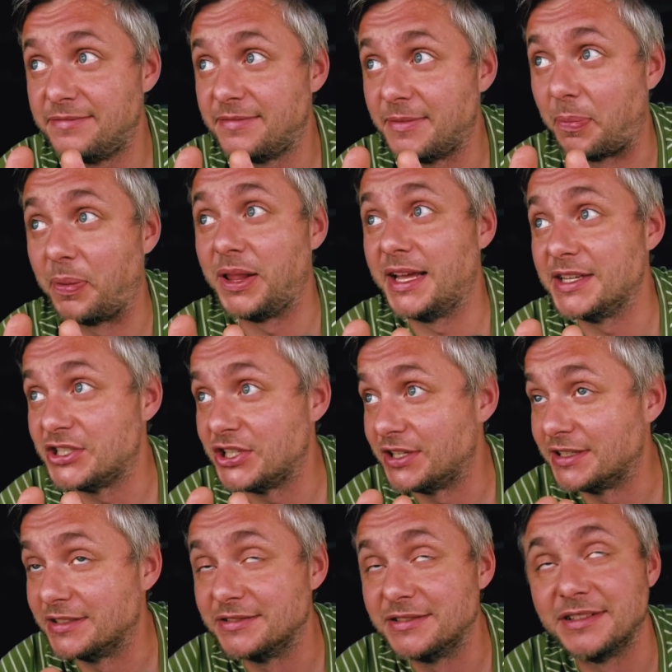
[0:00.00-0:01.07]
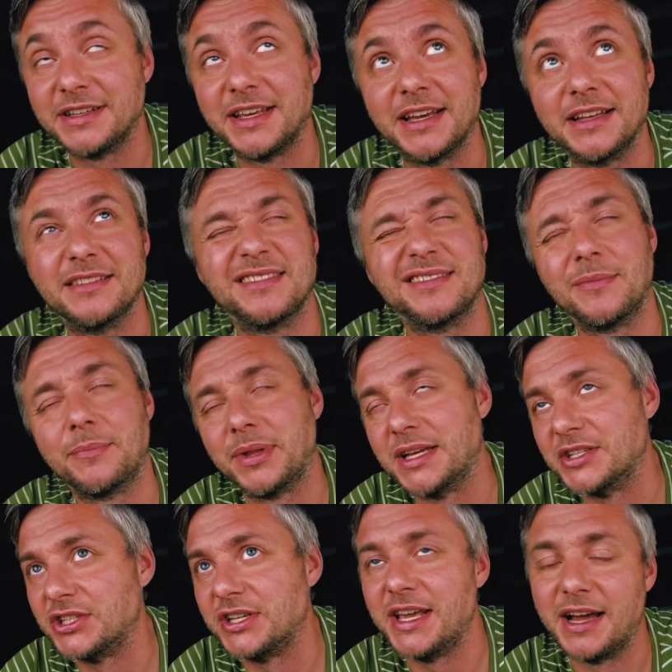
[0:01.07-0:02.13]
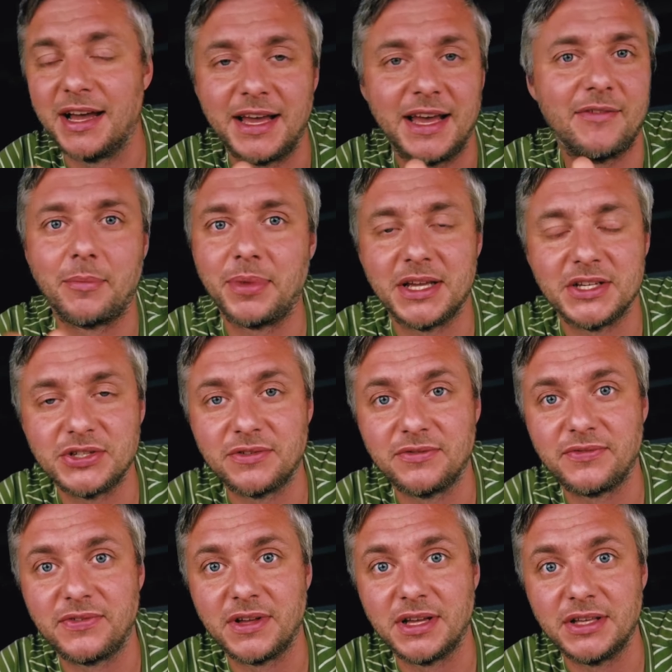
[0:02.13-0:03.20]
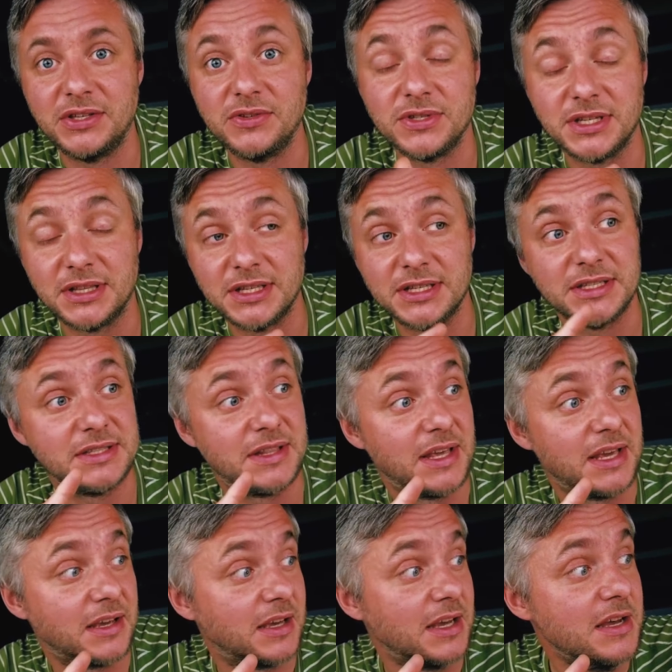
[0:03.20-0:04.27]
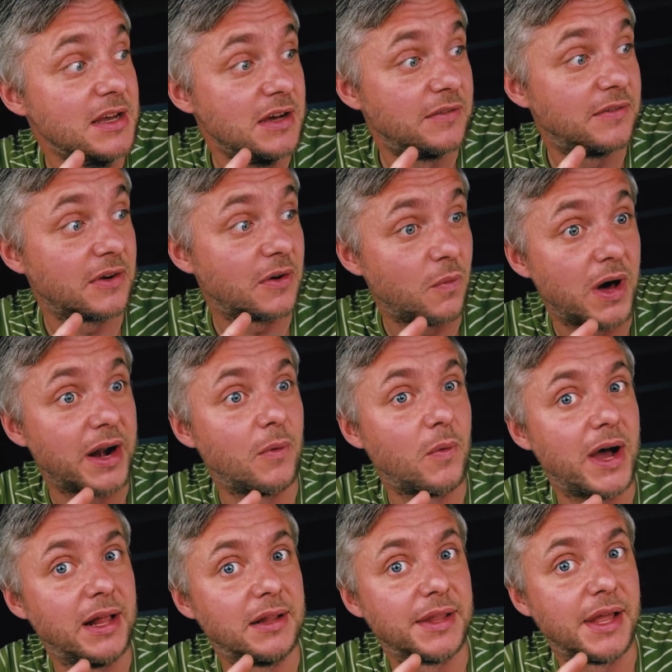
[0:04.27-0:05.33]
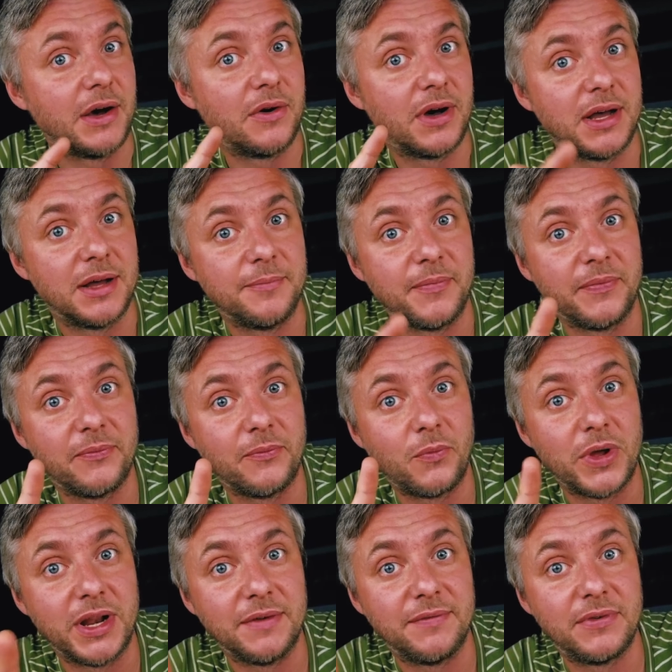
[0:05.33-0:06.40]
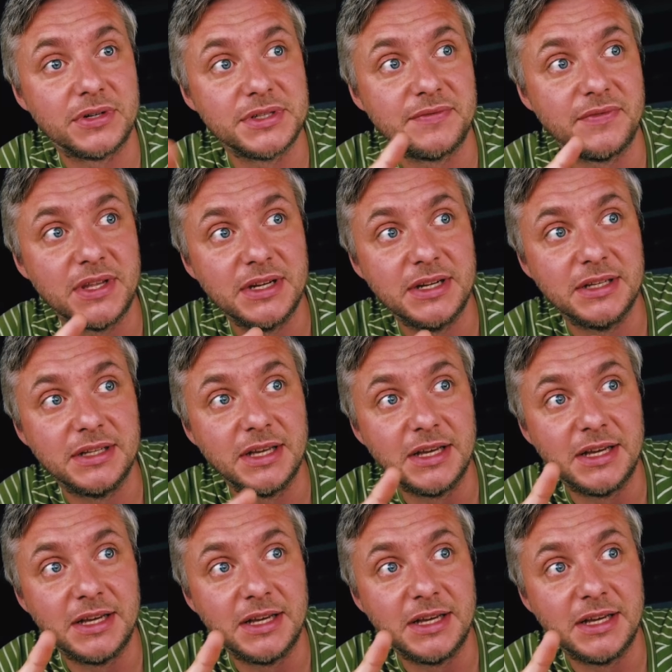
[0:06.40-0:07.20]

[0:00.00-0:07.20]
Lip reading: pleasure, again, a pleasure. Yeah, I have a pleasure of using this thing for quite a while now. When I first fitted it,